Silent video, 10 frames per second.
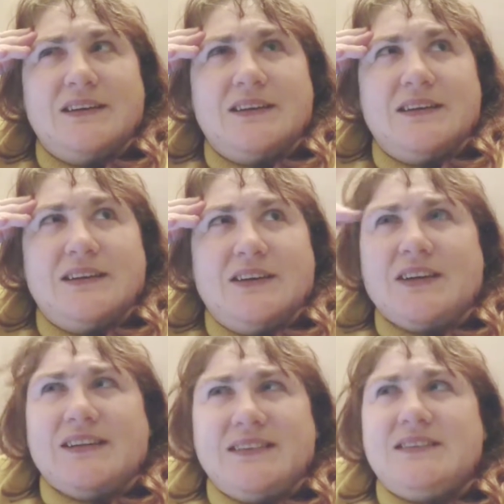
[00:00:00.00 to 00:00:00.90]
Unless
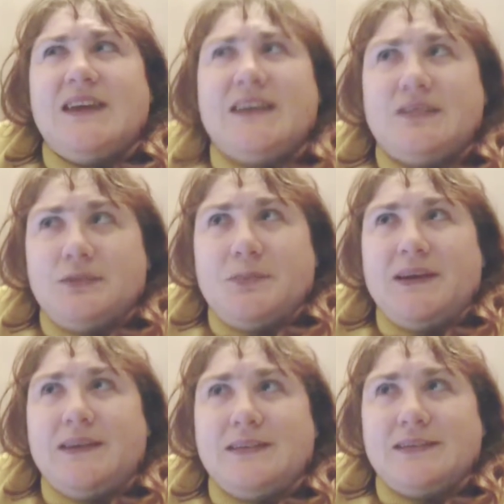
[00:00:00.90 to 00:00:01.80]
it's Jason's
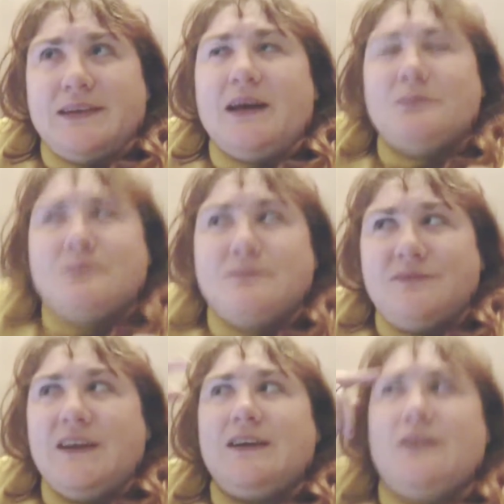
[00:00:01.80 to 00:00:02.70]
piece, I'm
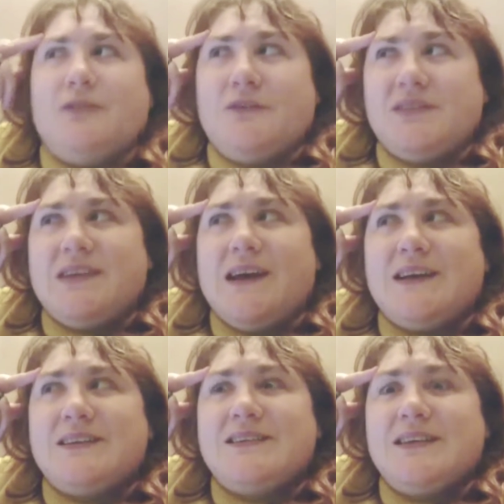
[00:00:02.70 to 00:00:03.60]
thinking of Father Six.
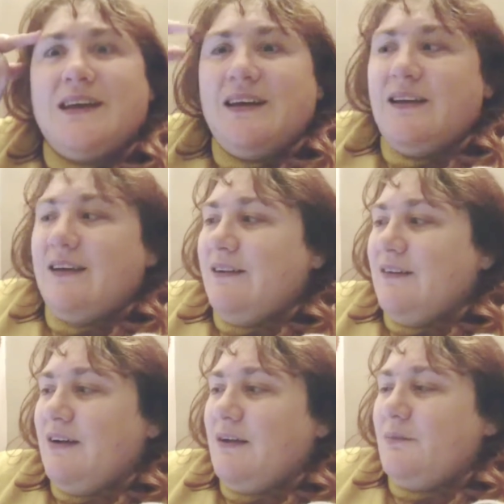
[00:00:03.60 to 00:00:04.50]

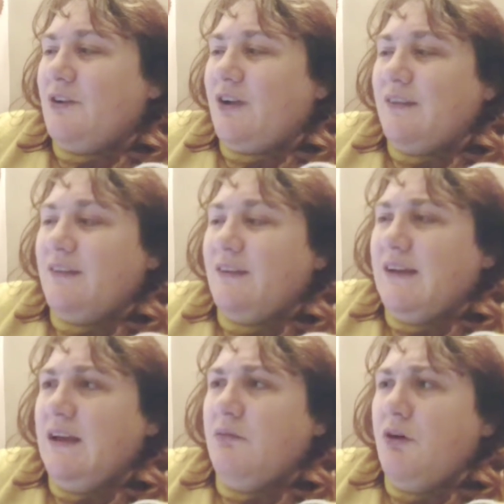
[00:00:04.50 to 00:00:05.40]
Hold on.
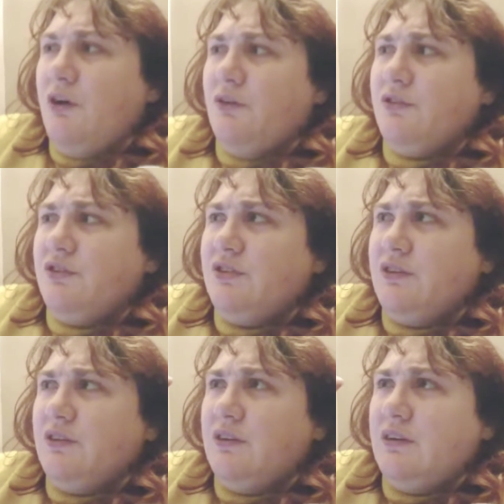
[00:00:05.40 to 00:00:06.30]
Evils,
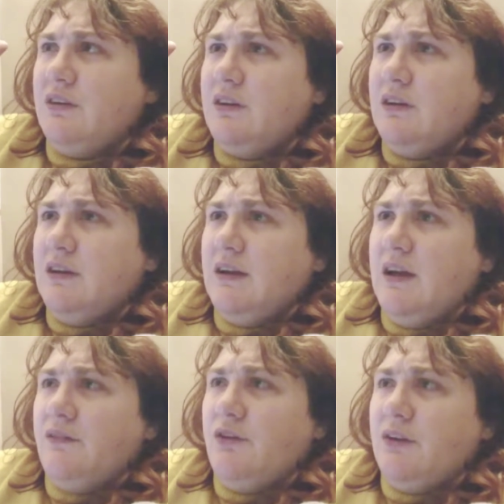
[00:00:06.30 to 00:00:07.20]

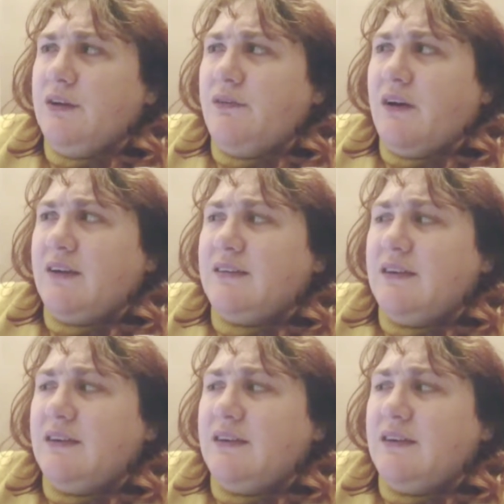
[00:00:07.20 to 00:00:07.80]
Infernal Devices,